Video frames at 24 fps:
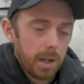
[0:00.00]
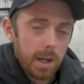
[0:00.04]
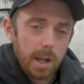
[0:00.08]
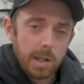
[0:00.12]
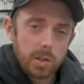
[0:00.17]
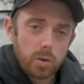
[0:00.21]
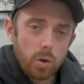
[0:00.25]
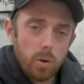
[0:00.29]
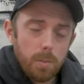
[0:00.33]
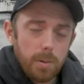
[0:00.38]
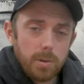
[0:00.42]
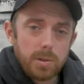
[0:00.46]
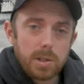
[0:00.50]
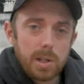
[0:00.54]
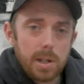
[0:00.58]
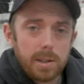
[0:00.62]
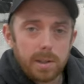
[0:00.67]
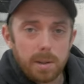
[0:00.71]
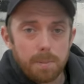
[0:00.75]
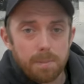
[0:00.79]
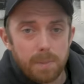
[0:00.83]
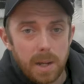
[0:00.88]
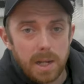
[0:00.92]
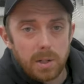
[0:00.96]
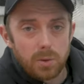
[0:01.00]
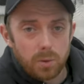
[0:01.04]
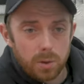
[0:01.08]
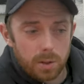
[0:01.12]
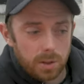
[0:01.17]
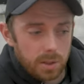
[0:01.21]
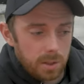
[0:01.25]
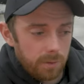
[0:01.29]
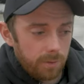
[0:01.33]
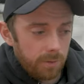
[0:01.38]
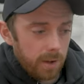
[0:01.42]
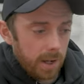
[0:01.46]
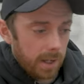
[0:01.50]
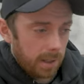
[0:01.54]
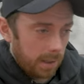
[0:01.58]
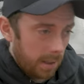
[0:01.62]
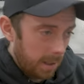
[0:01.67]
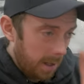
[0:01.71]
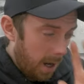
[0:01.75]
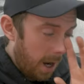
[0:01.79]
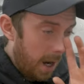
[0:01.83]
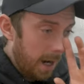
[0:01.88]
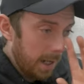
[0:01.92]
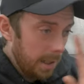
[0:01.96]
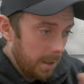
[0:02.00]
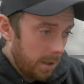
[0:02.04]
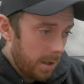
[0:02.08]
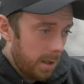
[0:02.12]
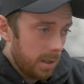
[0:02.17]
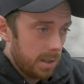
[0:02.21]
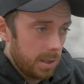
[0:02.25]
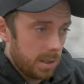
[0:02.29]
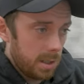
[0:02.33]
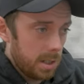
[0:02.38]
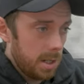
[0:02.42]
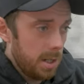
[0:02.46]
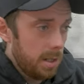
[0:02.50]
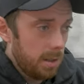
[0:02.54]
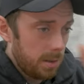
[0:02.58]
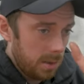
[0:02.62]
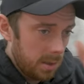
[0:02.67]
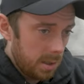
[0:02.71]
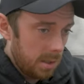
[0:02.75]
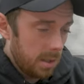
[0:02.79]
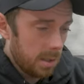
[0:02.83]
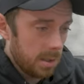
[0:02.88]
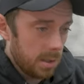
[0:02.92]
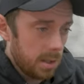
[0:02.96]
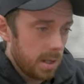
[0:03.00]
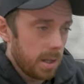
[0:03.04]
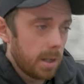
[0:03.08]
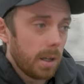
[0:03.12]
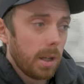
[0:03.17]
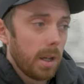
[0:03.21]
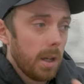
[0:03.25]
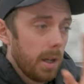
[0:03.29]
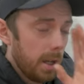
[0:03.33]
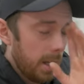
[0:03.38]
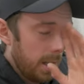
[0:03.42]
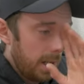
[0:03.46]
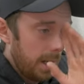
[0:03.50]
It's almost like the Matrix effect. Like, I look at a snake, see a snake.